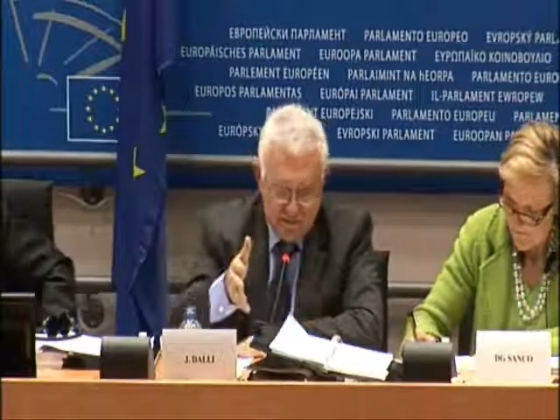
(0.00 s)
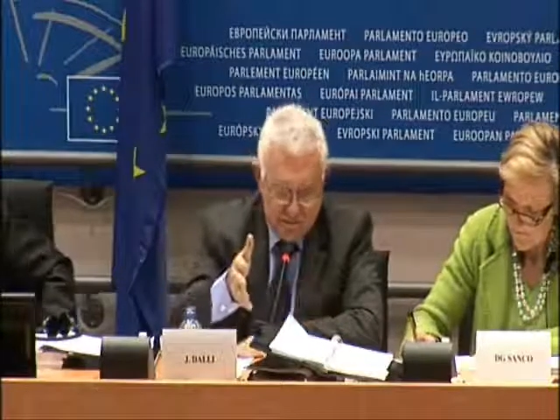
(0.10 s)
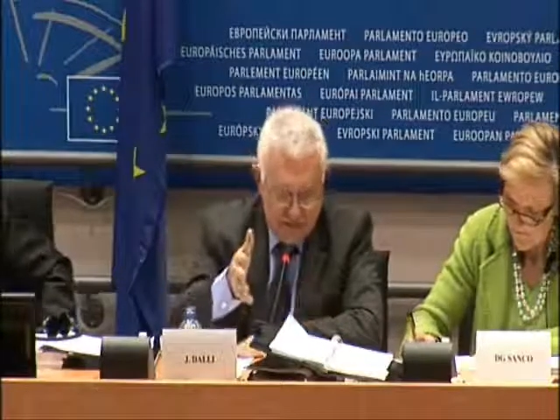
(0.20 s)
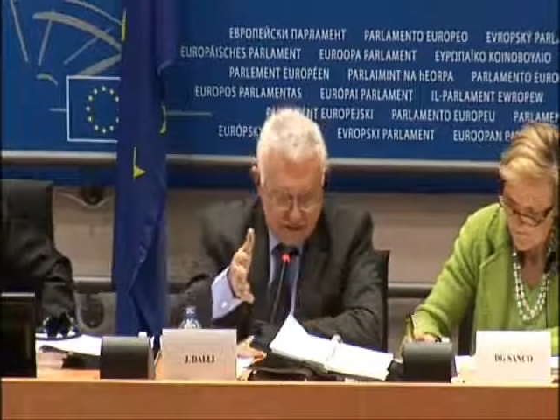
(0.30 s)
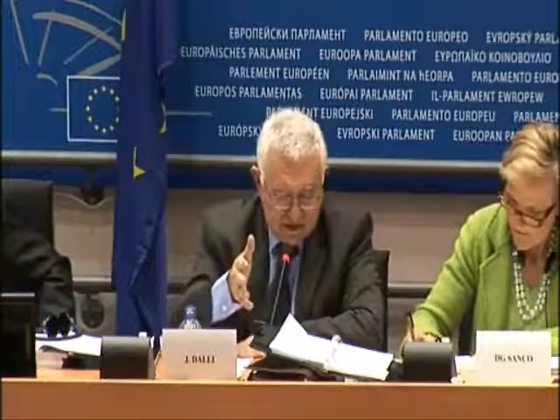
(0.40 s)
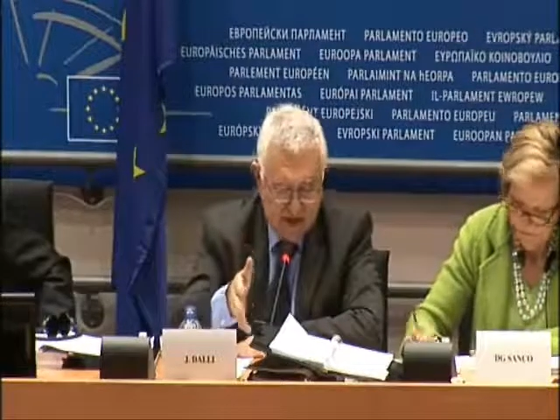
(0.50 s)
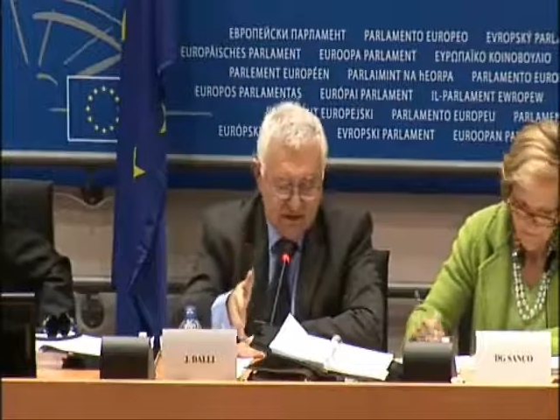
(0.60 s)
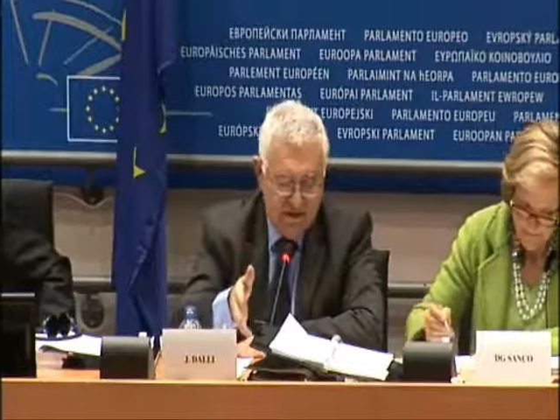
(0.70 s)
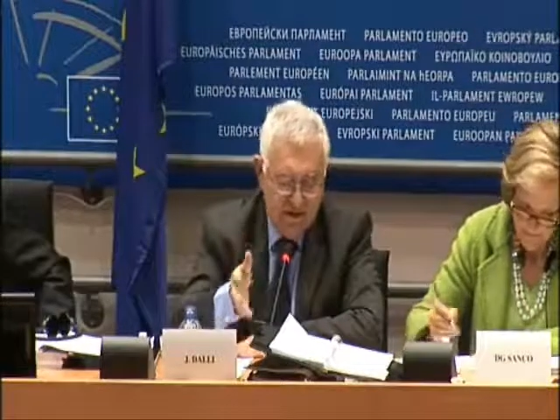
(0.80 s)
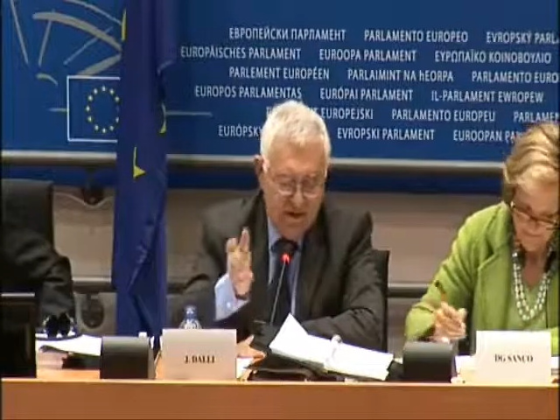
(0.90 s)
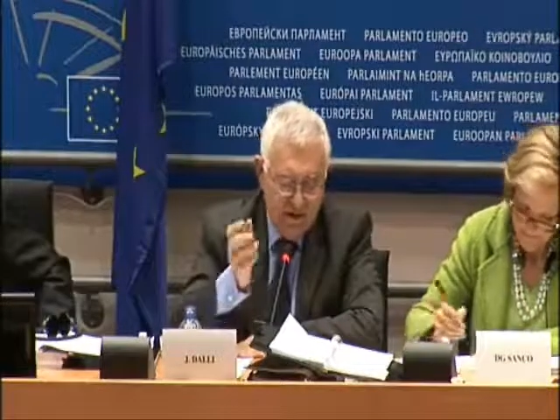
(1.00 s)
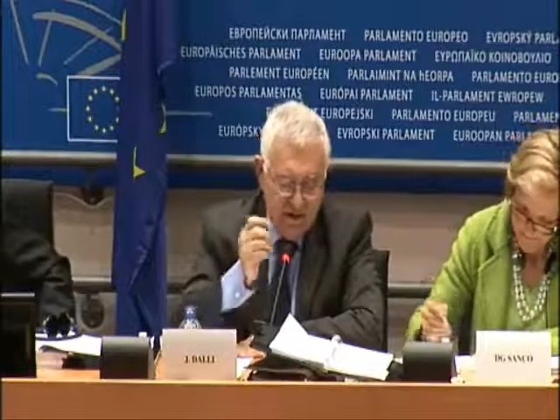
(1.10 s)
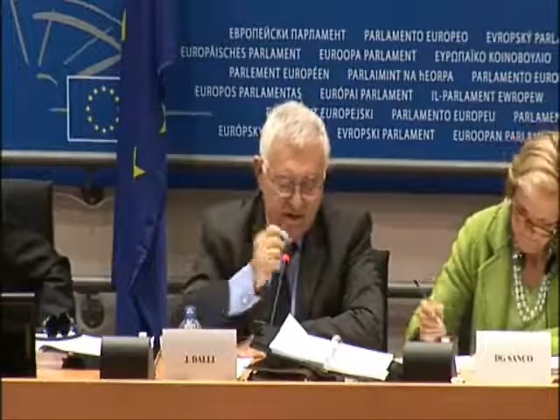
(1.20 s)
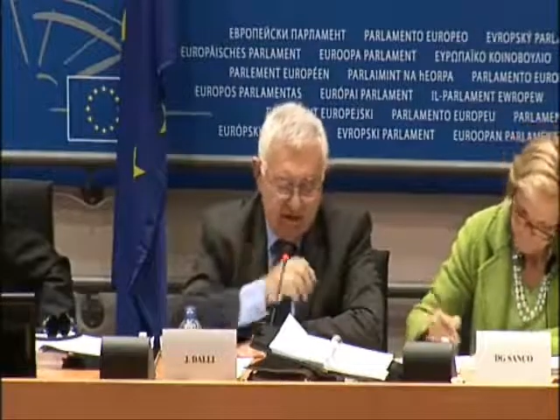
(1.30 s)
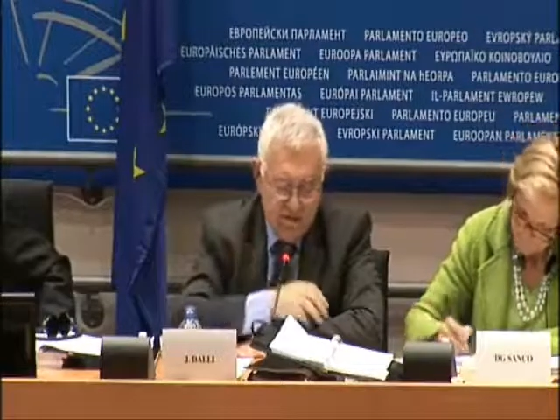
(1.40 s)
and milk
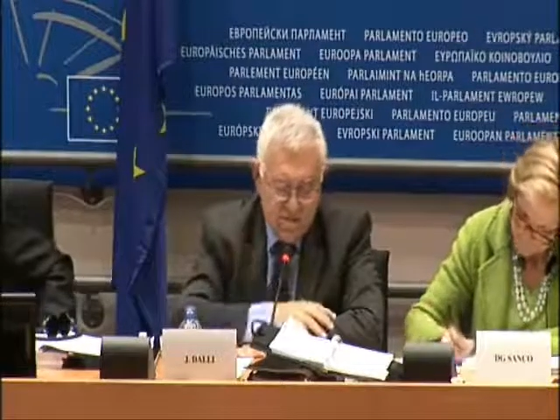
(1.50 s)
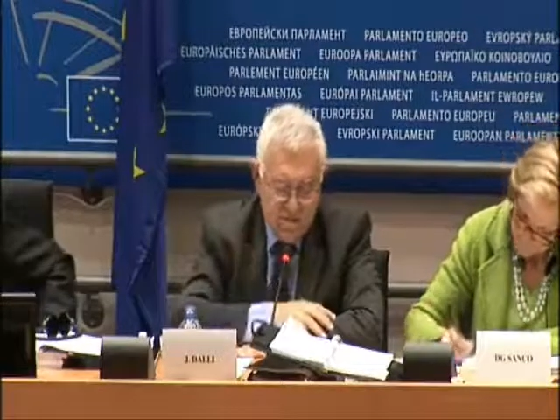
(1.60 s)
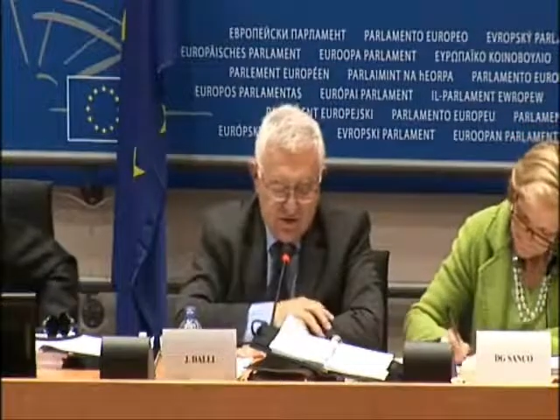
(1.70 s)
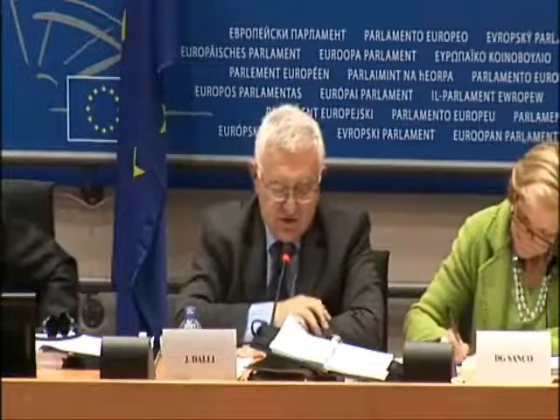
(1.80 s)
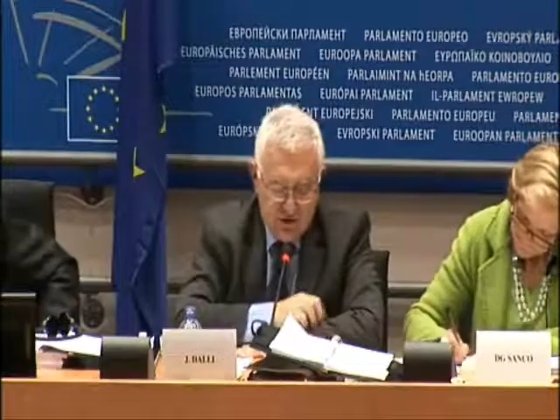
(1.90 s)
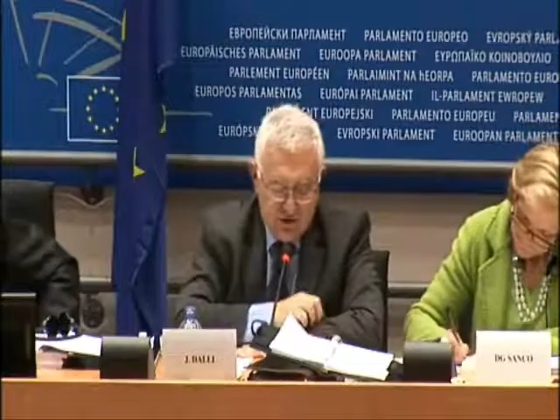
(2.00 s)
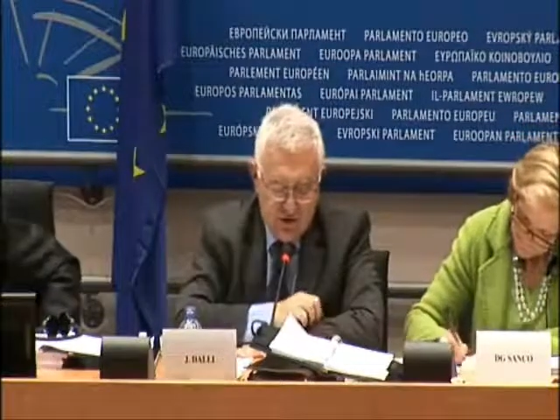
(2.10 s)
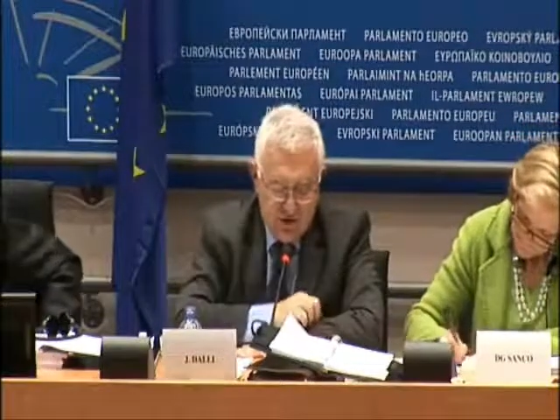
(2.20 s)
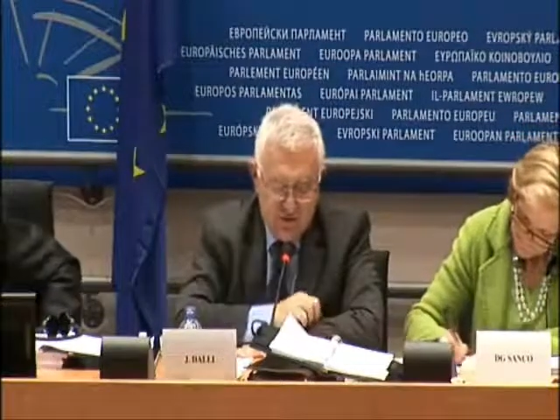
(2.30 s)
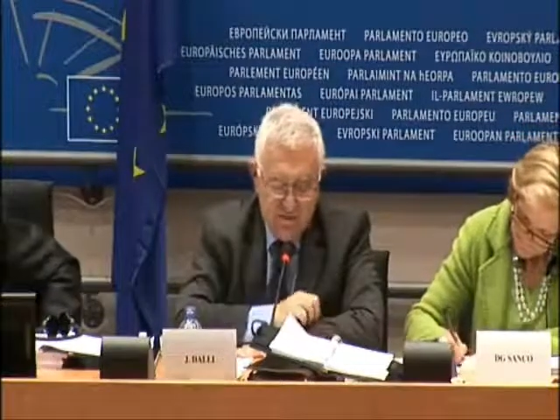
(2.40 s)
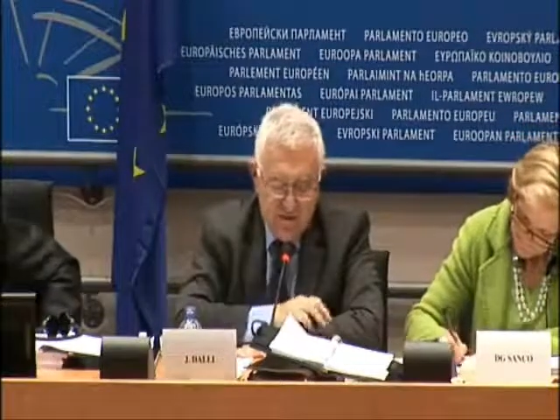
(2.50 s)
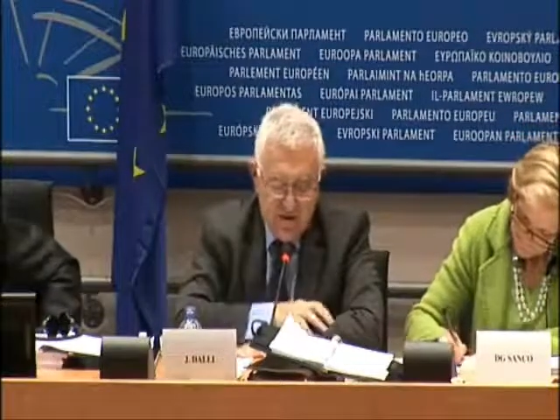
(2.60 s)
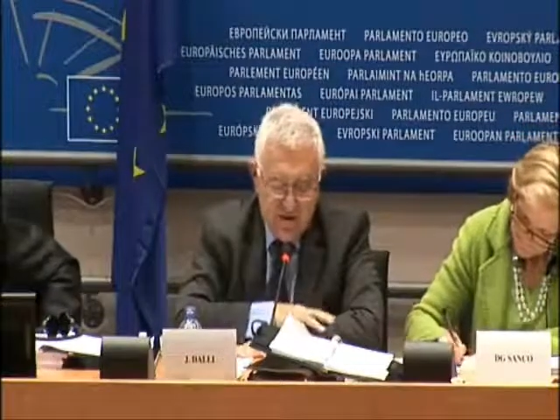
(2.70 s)
fed with GM